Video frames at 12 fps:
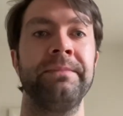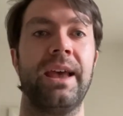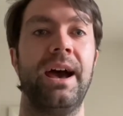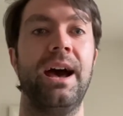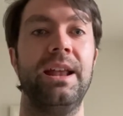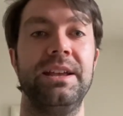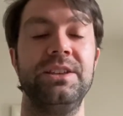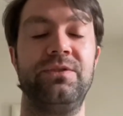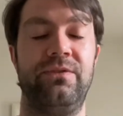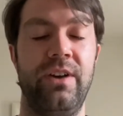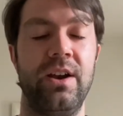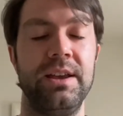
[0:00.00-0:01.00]
And it's
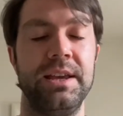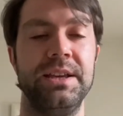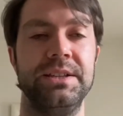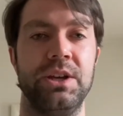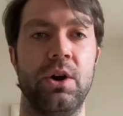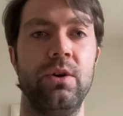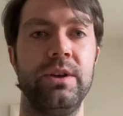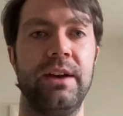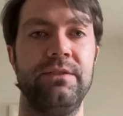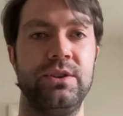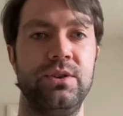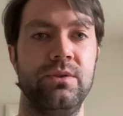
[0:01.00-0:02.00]
very easy. All you
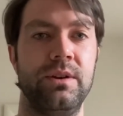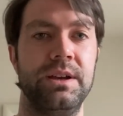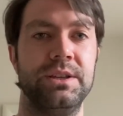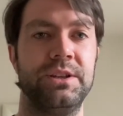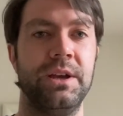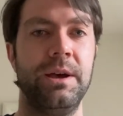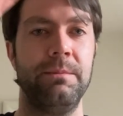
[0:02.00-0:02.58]
have to do is